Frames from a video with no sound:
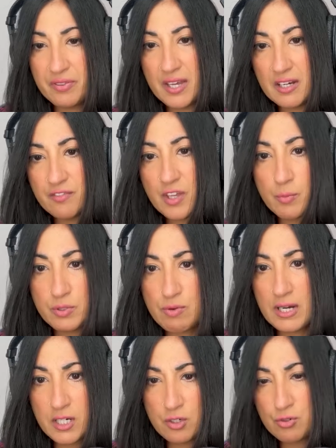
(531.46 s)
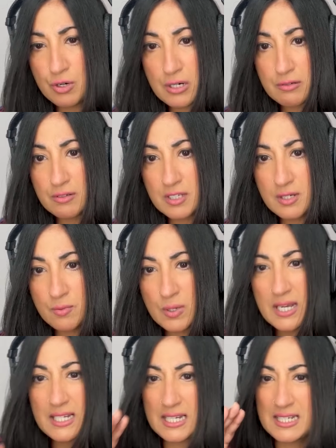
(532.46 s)
then if there was rent controls?
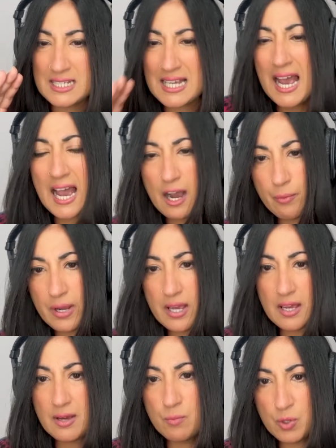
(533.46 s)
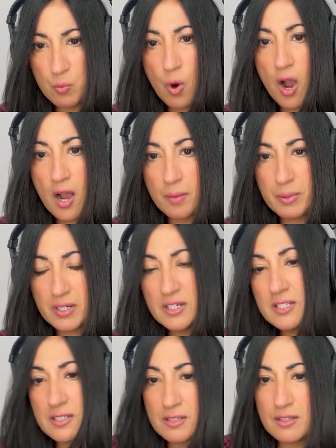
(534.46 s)
Is that how it would work?
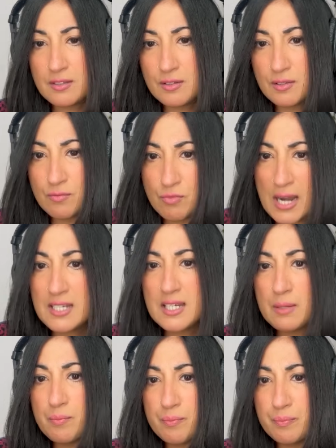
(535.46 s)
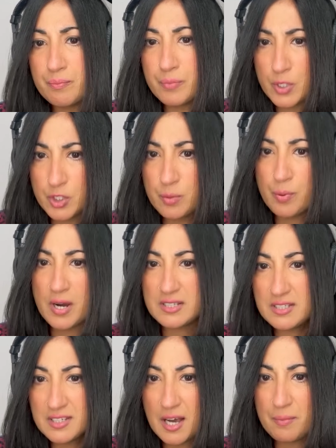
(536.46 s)
Because renting pushed the
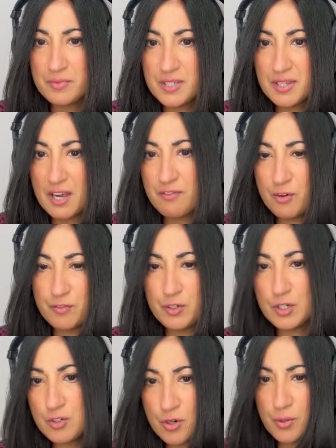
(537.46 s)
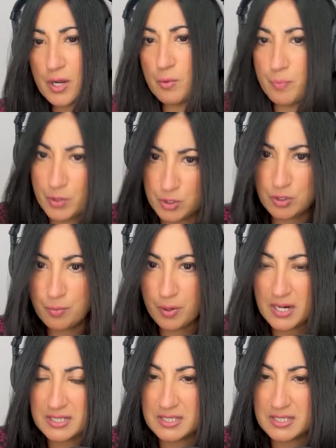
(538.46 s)
prices up, so therefore if you controlled it, it would push the prices